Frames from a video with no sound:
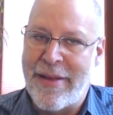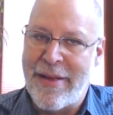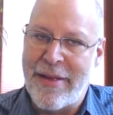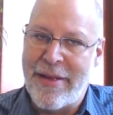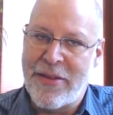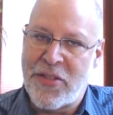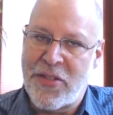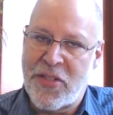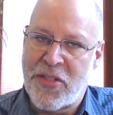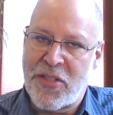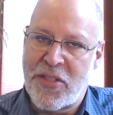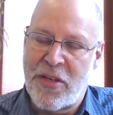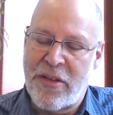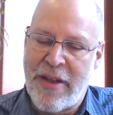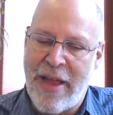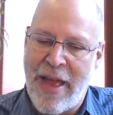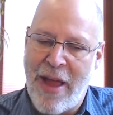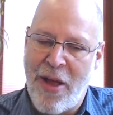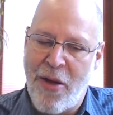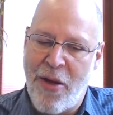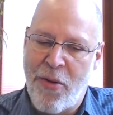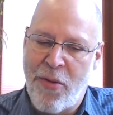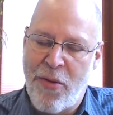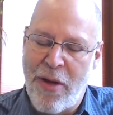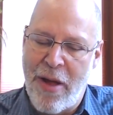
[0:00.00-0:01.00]
So
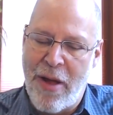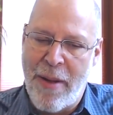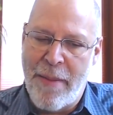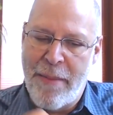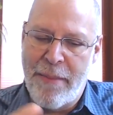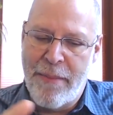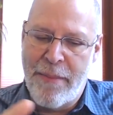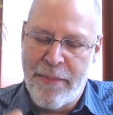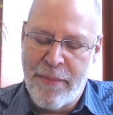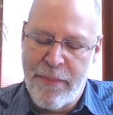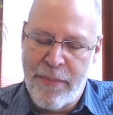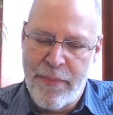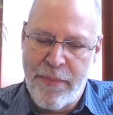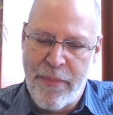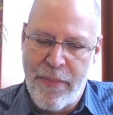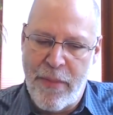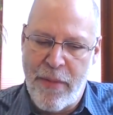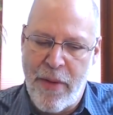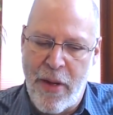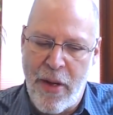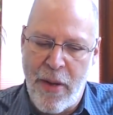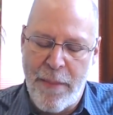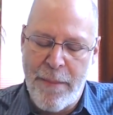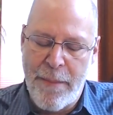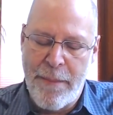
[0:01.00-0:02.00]
now I'm
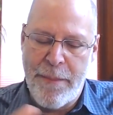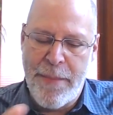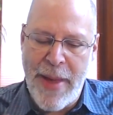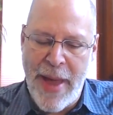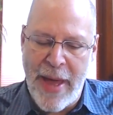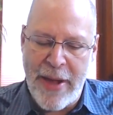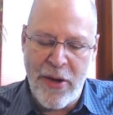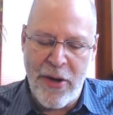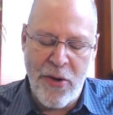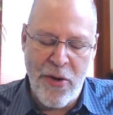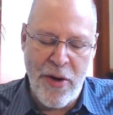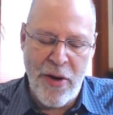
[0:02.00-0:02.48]
better